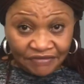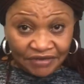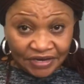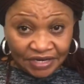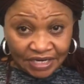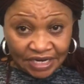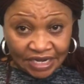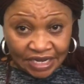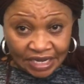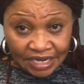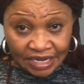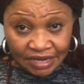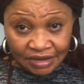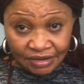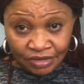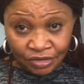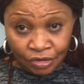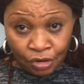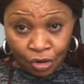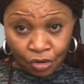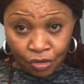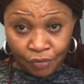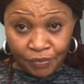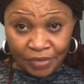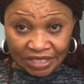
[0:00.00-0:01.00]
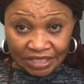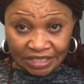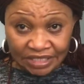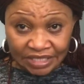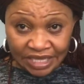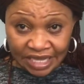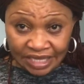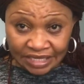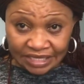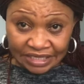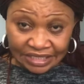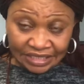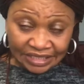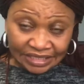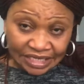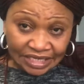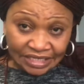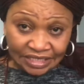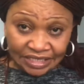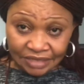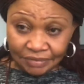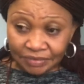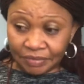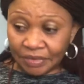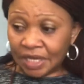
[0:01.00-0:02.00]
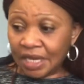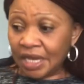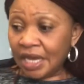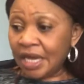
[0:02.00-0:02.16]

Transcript: in the document that they sent him,